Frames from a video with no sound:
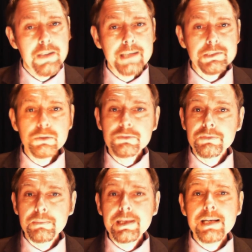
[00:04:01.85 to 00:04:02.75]
That's
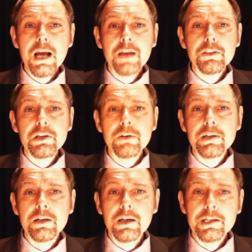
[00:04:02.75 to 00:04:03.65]
all from me at the
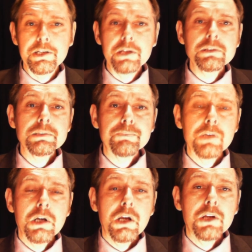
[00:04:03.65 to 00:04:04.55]
UNIT Nightly News.
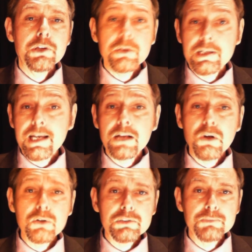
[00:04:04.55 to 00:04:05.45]
You can
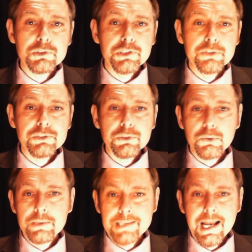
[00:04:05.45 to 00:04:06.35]
get lots more news
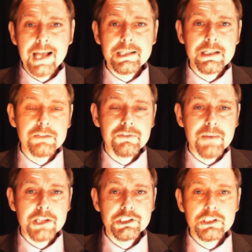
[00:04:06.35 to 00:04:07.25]
stories and
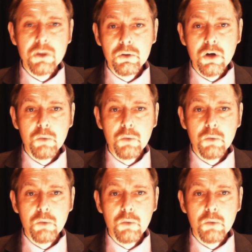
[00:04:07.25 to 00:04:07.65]
information on